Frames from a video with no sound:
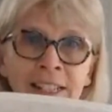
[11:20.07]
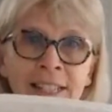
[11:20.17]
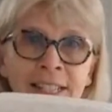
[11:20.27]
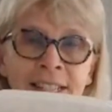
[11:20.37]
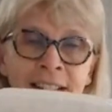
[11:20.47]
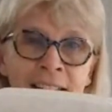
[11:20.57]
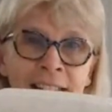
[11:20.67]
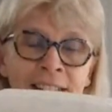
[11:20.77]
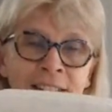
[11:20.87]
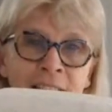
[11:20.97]

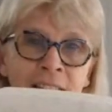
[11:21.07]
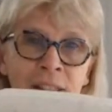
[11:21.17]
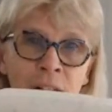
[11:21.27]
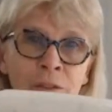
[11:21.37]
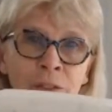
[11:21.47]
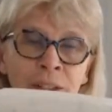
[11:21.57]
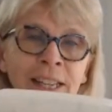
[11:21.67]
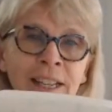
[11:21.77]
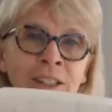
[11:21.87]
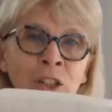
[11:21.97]
stays
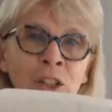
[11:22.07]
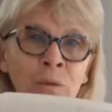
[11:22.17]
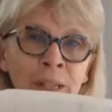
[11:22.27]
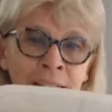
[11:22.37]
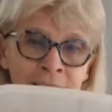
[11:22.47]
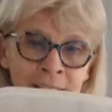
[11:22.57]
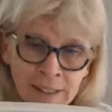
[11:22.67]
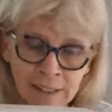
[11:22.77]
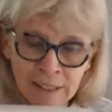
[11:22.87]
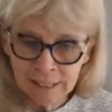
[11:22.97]
lovely and green.
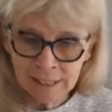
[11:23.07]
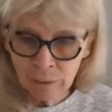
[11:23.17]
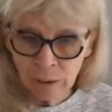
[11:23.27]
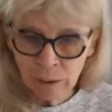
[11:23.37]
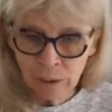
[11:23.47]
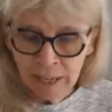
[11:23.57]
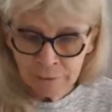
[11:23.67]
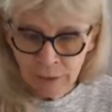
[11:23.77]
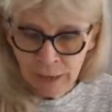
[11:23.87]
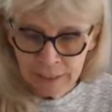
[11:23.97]
Now,
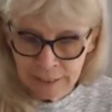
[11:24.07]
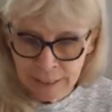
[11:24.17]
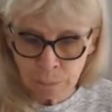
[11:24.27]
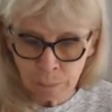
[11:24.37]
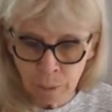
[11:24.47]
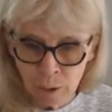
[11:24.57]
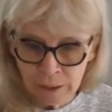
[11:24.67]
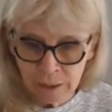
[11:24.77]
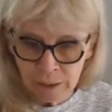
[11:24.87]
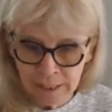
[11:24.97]
I've had this
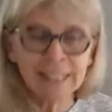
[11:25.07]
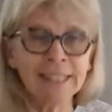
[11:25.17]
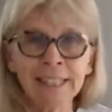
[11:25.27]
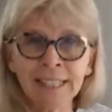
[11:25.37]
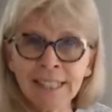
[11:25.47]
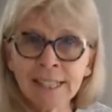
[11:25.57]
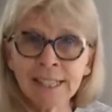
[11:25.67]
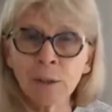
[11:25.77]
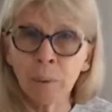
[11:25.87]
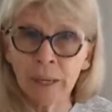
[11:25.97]
broccoli at least
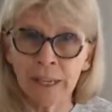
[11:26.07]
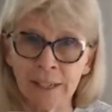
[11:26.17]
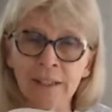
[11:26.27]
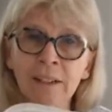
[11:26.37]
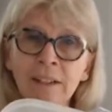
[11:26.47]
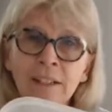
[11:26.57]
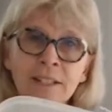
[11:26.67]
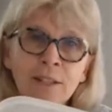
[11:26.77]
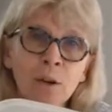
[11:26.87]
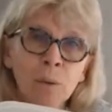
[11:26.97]
a week.
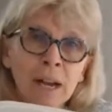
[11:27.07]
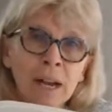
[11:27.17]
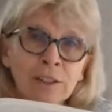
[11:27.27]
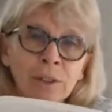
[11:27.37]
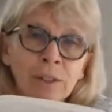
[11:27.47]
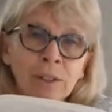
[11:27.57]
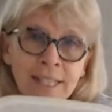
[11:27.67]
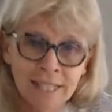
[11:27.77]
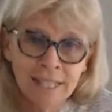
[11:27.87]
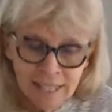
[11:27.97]
So as you can
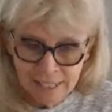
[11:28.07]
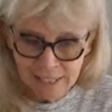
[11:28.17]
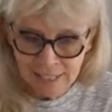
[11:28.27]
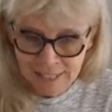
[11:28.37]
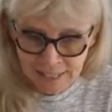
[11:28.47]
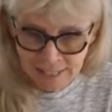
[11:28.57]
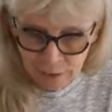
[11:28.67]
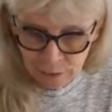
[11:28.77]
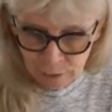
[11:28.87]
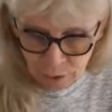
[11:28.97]
see, it is still